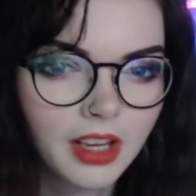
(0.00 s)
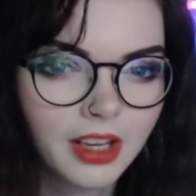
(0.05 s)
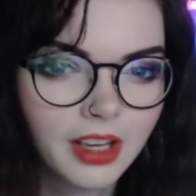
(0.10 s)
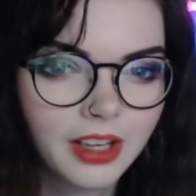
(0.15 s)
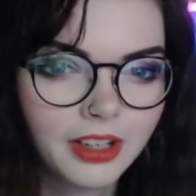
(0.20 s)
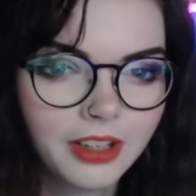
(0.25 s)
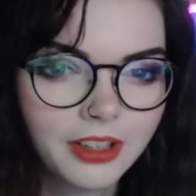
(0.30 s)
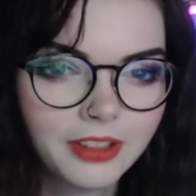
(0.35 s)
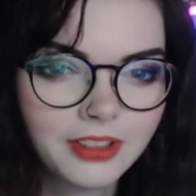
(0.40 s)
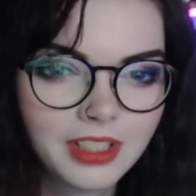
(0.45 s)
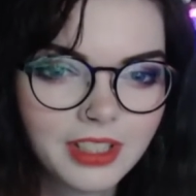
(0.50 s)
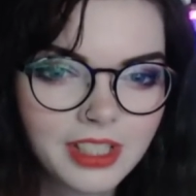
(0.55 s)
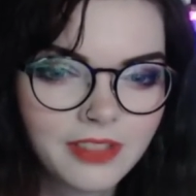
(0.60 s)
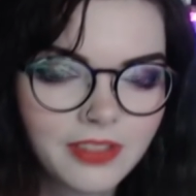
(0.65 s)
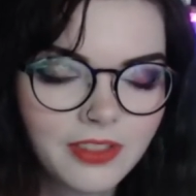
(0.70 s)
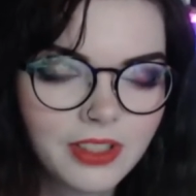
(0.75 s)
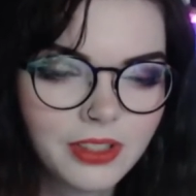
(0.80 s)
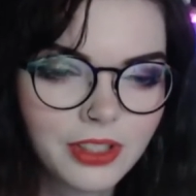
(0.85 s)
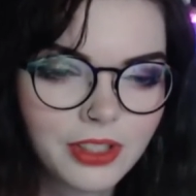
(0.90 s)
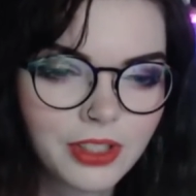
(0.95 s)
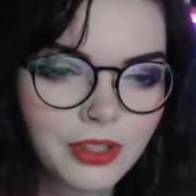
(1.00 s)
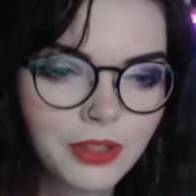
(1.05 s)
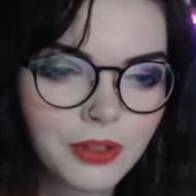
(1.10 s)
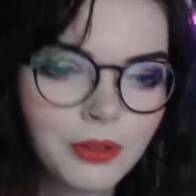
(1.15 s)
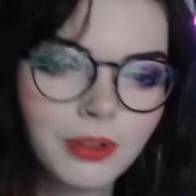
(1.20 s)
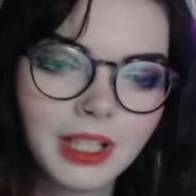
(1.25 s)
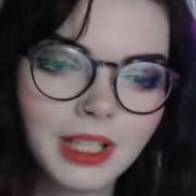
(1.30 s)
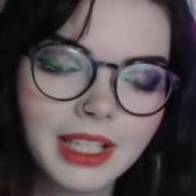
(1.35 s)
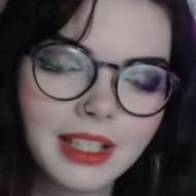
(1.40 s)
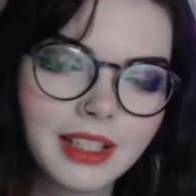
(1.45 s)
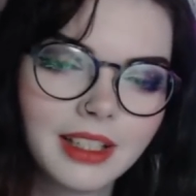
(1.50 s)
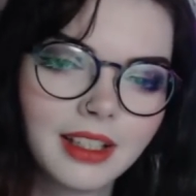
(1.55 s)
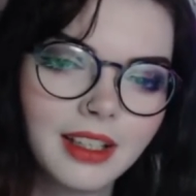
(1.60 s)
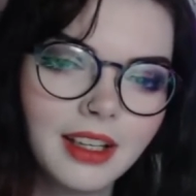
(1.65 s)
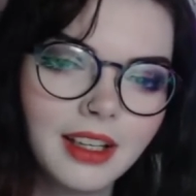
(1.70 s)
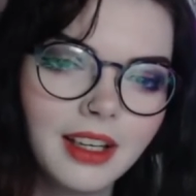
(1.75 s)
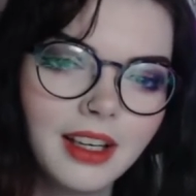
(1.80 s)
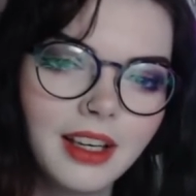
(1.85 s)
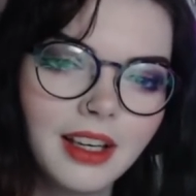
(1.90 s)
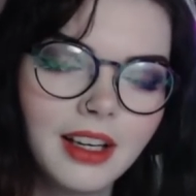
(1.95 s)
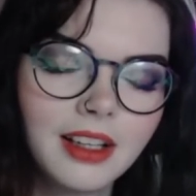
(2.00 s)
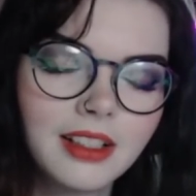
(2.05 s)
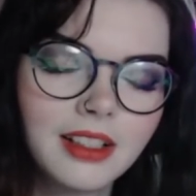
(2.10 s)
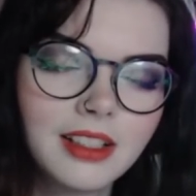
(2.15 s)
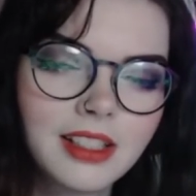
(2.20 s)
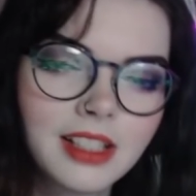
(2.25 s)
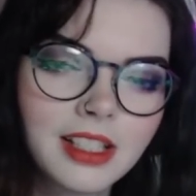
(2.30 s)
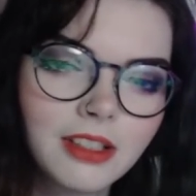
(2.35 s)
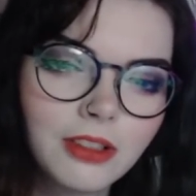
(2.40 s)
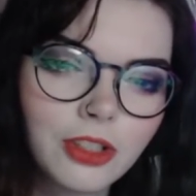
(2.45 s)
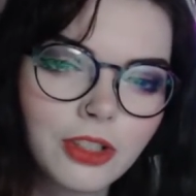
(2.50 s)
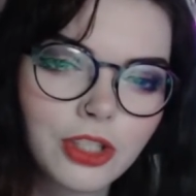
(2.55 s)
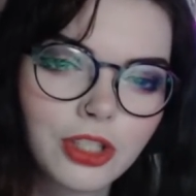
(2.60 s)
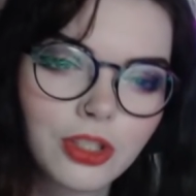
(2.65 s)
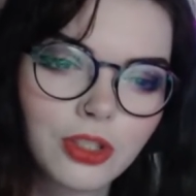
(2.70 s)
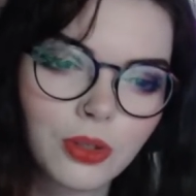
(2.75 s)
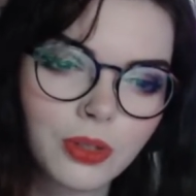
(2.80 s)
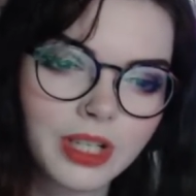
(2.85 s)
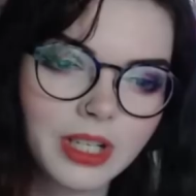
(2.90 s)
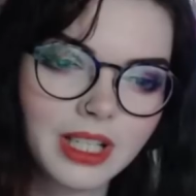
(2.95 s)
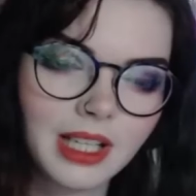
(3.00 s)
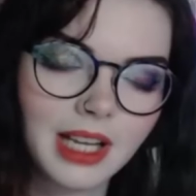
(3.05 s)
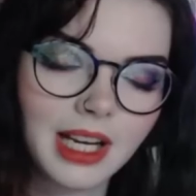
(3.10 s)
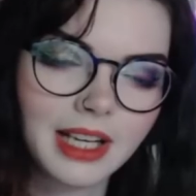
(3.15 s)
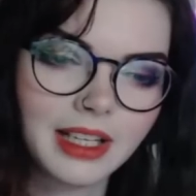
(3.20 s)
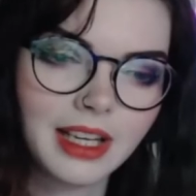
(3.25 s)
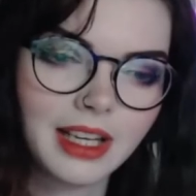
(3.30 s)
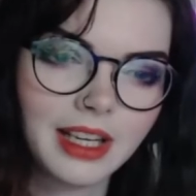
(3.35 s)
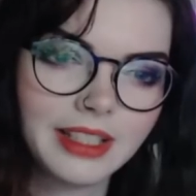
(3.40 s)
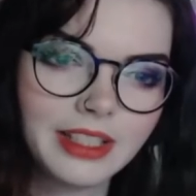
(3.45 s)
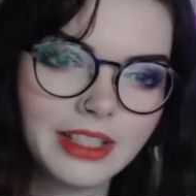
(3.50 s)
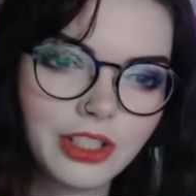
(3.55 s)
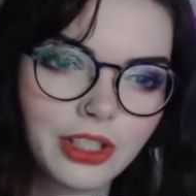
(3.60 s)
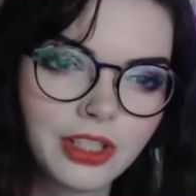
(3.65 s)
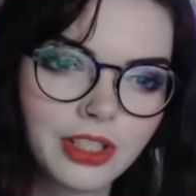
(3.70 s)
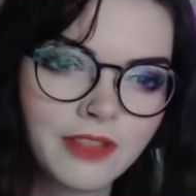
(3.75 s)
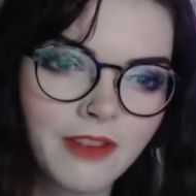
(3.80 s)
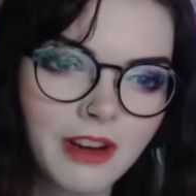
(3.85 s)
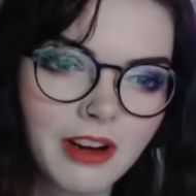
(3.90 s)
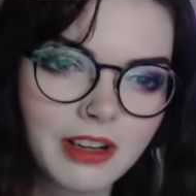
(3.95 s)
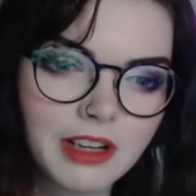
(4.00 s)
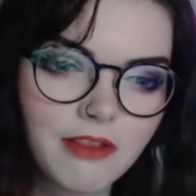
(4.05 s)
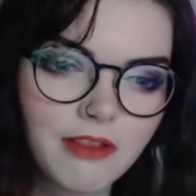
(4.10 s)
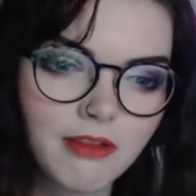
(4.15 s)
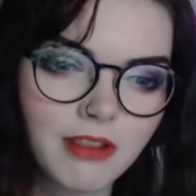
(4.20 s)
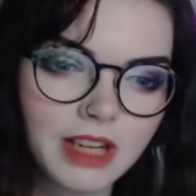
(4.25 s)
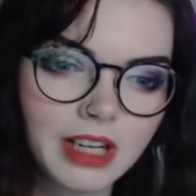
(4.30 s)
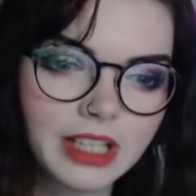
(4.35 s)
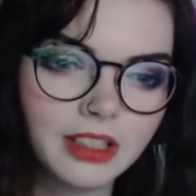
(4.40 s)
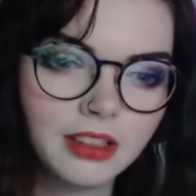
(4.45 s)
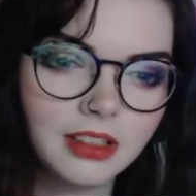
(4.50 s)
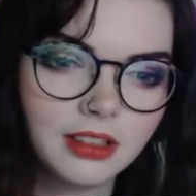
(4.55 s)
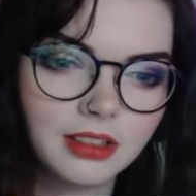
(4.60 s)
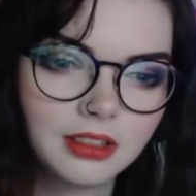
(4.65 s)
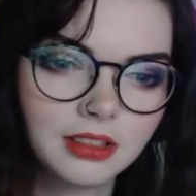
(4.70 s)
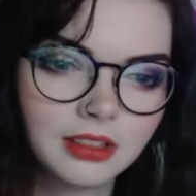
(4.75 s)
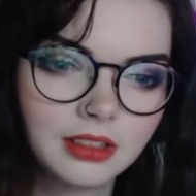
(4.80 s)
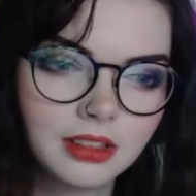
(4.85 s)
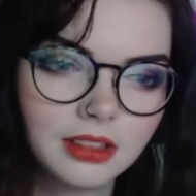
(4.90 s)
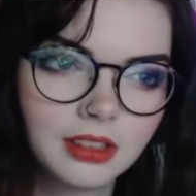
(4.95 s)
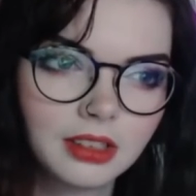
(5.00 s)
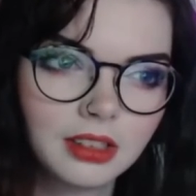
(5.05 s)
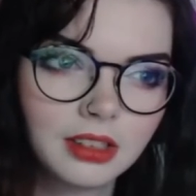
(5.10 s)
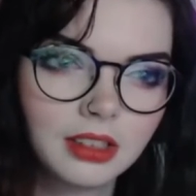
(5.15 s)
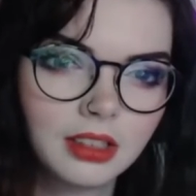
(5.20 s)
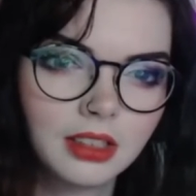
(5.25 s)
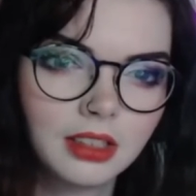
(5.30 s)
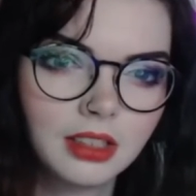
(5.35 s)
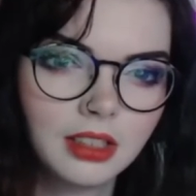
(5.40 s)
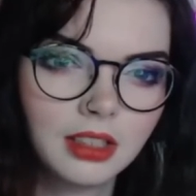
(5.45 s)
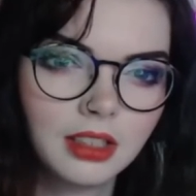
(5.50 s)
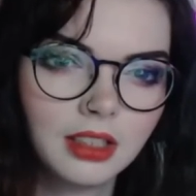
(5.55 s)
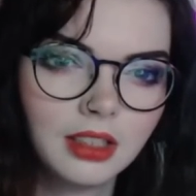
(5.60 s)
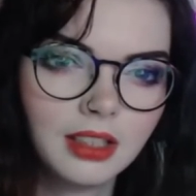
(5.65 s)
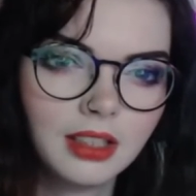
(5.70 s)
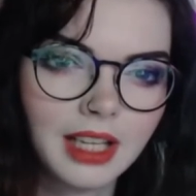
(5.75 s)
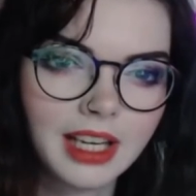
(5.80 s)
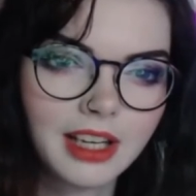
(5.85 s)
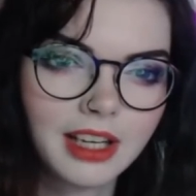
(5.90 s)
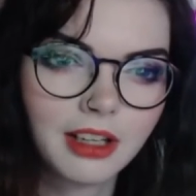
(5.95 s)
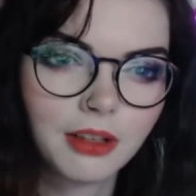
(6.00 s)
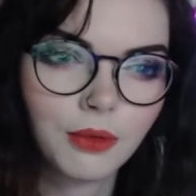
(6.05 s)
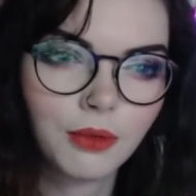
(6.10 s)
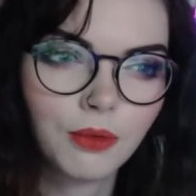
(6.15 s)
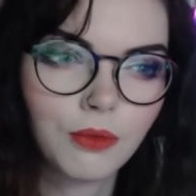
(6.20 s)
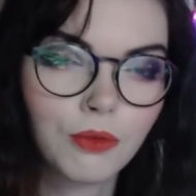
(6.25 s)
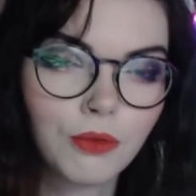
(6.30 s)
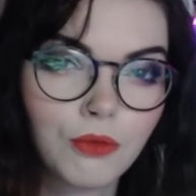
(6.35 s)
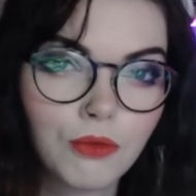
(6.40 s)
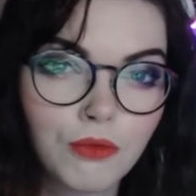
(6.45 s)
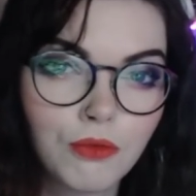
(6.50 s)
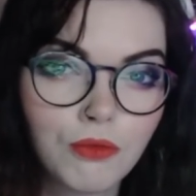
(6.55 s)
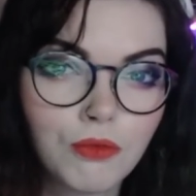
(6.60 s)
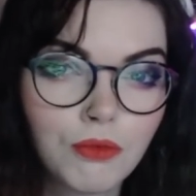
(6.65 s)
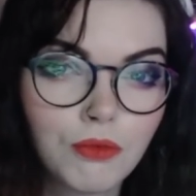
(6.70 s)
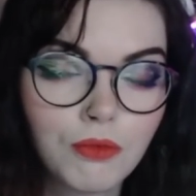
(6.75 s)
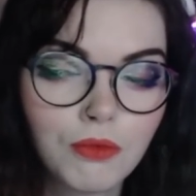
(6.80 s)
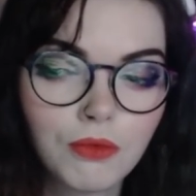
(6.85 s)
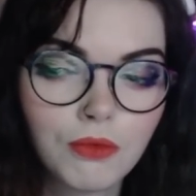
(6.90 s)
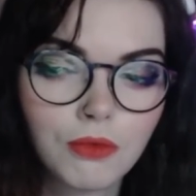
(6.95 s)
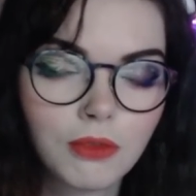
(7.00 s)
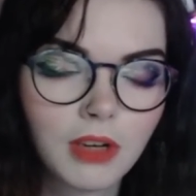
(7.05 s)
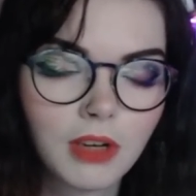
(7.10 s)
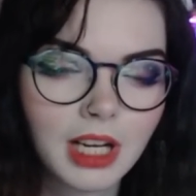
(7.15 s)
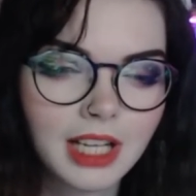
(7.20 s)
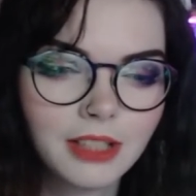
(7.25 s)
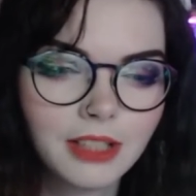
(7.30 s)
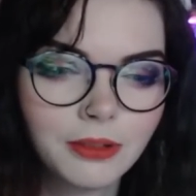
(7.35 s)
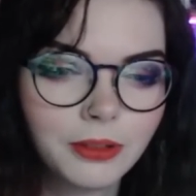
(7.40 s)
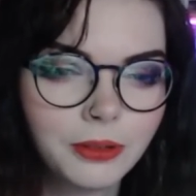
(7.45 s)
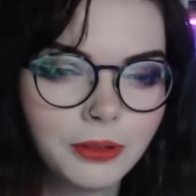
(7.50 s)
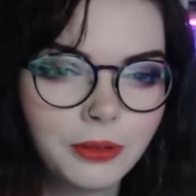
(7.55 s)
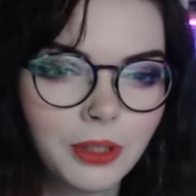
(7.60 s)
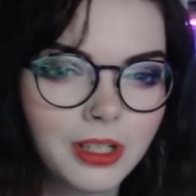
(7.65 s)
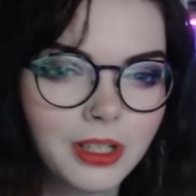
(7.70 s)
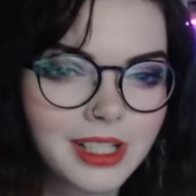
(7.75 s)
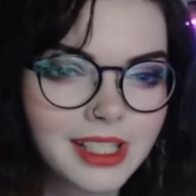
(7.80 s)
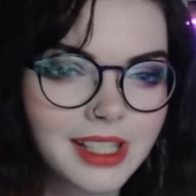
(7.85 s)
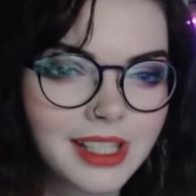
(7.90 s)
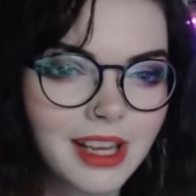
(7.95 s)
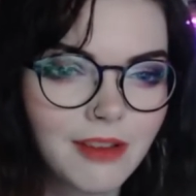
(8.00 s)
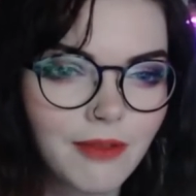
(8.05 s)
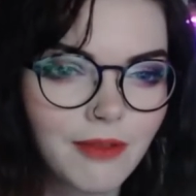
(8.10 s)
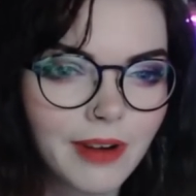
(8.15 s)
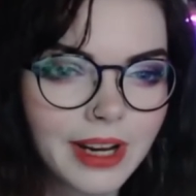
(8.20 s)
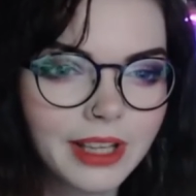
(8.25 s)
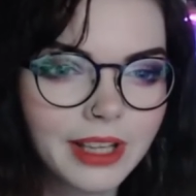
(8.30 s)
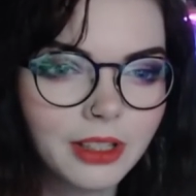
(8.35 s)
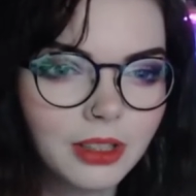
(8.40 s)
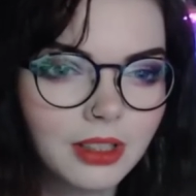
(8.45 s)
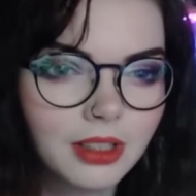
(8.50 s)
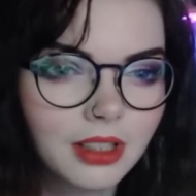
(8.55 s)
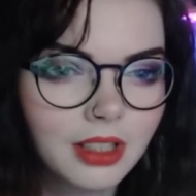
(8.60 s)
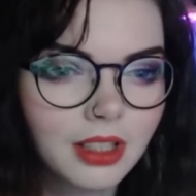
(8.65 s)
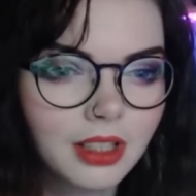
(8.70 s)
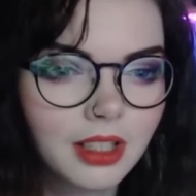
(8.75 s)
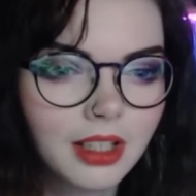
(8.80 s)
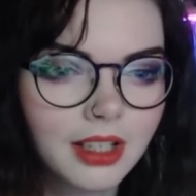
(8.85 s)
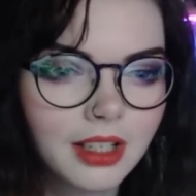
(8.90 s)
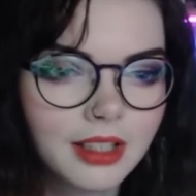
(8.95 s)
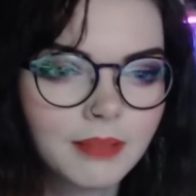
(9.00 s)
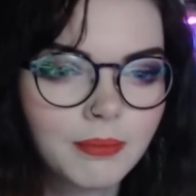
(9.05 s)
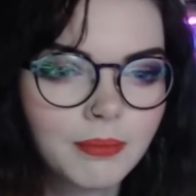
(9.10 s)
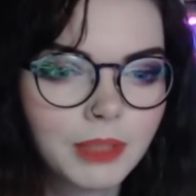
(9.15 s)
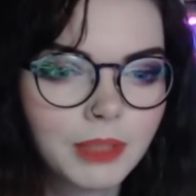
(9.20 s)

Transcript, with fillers: But this feels so like Cyril's storyline is just very real. Sure. Like I don't know how to say real, but